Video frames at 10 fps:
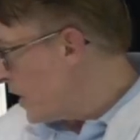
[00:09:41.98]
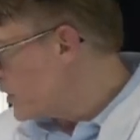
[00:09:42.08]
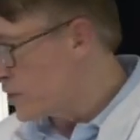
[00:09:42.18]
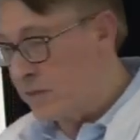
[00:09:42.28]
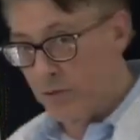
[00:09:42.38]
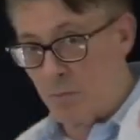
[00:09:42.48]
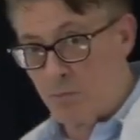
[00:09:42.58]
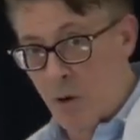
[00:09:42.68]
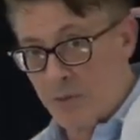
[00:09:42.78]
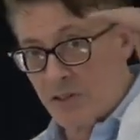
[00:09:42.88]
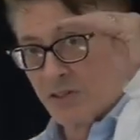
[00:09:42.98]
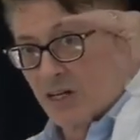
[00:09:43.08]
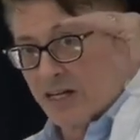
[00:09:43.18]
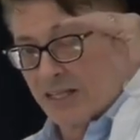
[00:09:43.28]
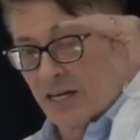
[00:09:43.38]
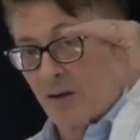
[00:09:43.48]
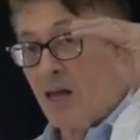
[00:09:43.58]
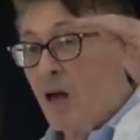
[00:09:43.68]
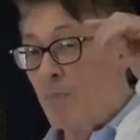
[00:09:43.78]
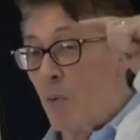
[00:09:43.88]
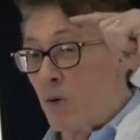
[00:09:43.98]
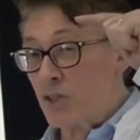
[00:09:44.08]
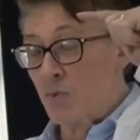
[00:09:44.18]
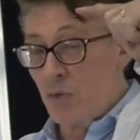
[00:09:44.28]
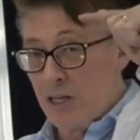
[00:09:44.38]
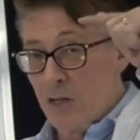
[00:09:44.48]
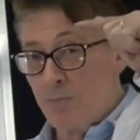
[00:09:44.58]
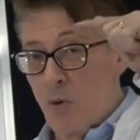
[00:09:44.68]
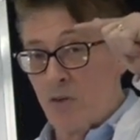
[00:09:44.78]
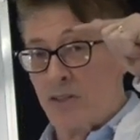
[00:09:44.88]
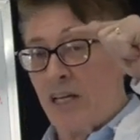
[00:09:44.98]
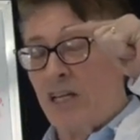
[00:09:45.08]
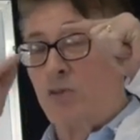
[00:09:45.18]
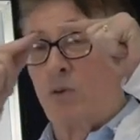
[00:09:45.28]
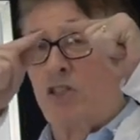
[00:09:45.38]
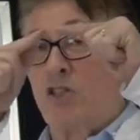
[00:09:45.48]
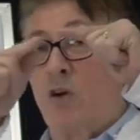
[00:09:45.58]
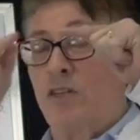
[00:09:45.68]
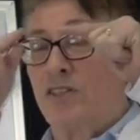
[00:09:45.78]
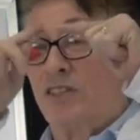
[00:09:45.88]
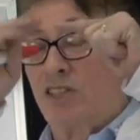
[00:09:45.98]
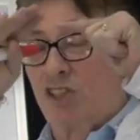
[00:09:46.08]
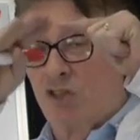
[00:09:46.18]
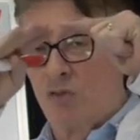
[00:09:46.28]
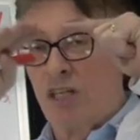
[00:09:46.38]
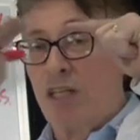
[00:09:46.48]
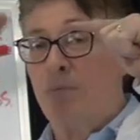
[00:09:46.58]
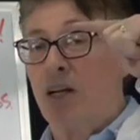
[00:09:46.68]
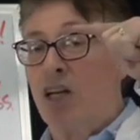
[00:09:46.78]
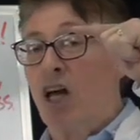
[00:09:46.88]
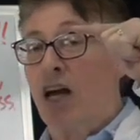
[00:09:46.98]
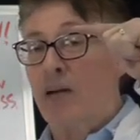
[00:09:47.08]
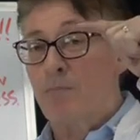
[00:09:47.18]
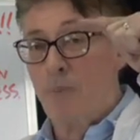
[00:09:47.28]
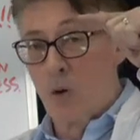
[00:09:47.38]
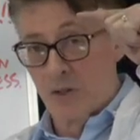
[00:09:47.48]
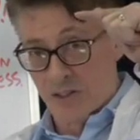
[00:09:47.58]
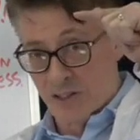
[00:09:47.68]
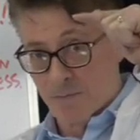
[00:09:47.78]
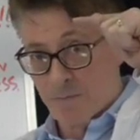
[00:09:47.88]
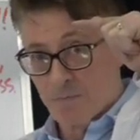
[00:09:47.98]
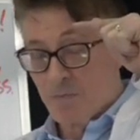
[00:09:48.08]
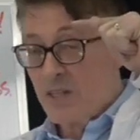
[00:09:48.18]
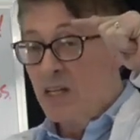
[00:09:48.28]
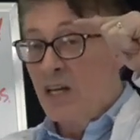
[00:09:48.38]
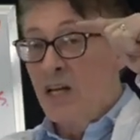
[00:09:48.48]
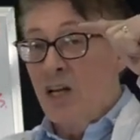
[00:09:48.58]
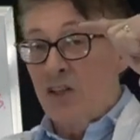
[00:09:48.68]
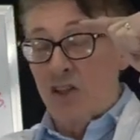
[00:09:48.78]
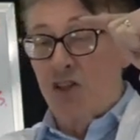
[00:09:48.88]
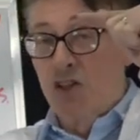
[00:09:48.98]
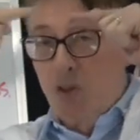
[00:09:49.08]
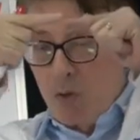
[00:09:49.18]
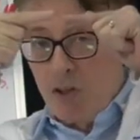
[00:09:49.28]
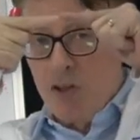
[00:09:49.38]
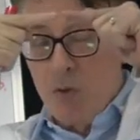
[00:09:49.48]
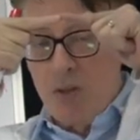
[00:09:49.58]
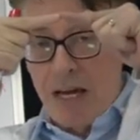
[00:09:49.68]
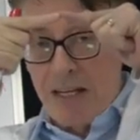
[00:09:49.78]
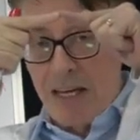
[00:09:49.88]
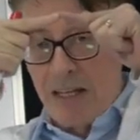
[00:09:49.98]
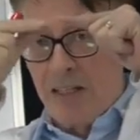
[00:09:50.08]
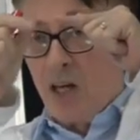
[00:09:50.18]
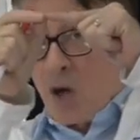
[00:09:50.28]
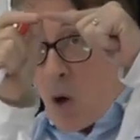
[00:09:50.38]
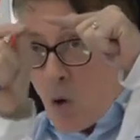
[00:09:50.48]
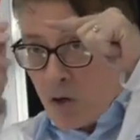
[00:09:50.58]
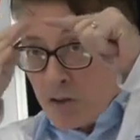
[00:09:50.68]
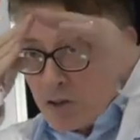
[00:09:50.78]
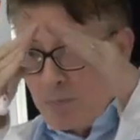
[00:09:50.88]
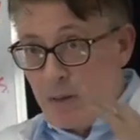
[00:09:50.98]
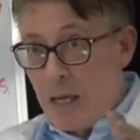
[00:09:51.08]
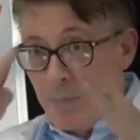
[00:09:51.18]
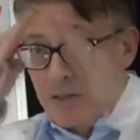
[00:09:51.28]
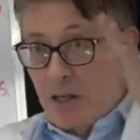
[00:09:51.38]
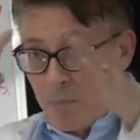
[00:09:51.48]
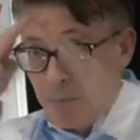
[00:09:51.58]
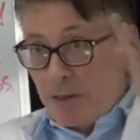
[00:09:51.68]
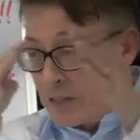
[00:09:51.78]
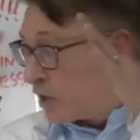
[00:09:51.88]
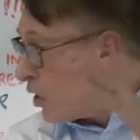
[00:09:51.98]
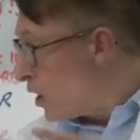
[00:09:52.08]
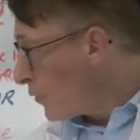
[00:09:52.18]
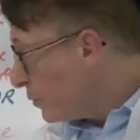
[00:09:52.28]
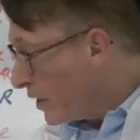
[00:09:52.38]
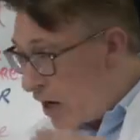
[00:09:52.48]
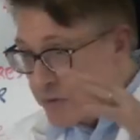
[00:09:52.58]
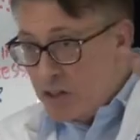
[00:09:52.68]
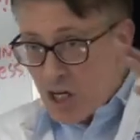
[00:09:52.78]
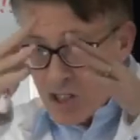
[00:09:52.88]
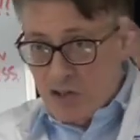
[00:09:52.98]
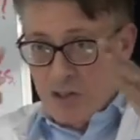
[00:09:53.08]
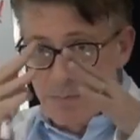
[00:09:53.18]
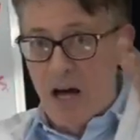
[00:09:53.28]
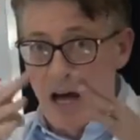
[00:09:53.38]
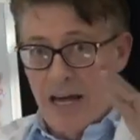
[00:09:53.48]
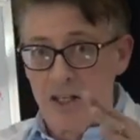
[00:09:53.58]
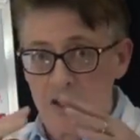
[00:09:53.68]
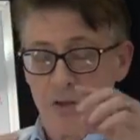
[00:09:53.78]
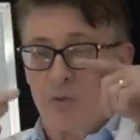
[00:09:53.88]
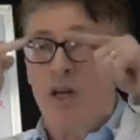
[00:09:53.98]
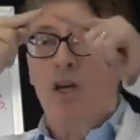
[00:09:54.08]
rights the moment you sign in. But what's really important is what's known as the streamline bonus. The sooner you get in, all of those people that are building on from the other countries behind you,